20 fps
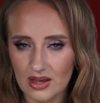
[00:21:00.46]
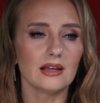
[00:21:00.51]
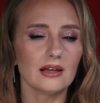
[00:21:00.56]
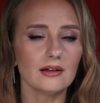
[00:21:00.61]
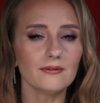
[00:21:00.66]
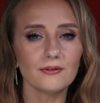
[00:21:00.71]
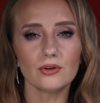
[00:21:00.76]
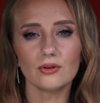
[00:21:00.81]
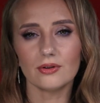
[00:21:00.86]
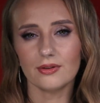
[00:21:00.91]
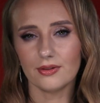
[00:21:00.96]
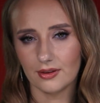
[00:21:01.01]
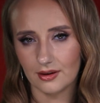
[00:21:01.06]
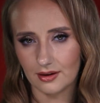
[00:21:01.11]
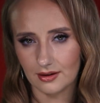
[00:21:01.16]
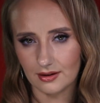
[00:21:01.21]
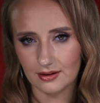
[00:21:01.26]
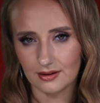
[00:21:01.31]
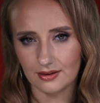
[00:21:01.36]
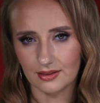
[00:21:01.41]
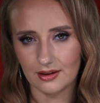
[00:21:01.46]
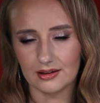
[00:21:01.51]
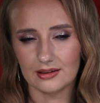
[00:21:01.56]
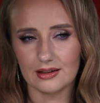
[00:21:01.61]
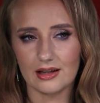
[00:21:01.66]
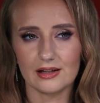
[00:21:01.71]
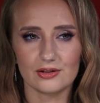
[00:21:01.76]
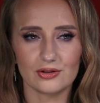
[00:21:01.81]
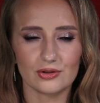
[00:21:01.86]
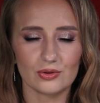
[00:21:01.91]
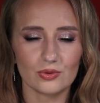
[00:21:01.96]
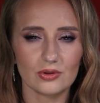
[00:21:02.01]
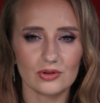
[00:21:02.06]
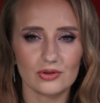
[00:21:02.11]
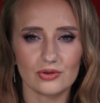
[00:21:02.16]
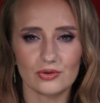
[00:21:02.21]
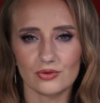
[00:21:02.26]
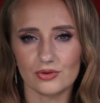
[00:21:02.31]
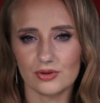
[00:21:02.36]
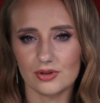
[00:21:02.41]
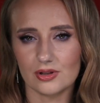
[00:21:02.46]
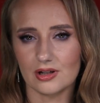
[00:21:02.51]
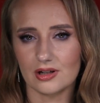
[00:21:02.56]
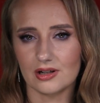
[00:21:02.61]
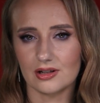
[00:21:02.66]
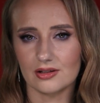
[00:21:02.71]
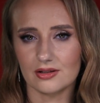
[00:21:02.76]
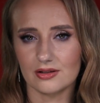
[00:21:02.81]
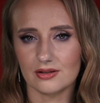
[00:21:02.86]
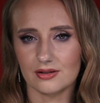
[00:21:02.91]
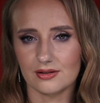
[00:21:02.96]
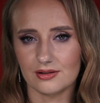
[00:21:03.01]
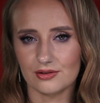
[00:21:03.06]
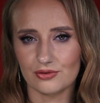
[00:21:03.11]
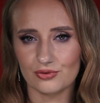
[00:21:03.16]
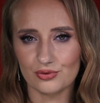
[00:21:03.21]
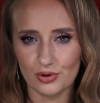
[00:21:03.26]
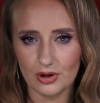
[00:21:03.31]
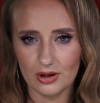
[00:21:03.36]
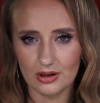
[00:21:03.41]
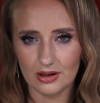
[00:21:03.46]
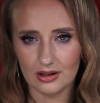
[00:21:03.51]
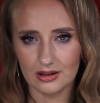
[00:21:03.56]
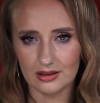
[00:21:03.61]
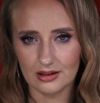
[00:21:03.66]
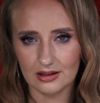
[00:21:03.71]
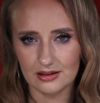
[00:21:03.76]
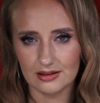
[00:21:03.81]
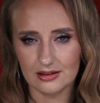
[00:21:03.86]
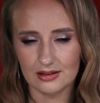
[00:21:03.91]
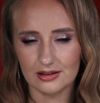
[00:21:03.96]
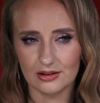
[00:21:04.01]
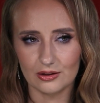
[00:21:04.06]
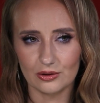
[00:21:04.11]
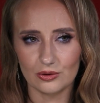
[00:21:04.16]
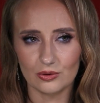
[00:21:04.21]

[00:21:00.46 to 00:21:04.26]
If you think that as soon as you start drinking it,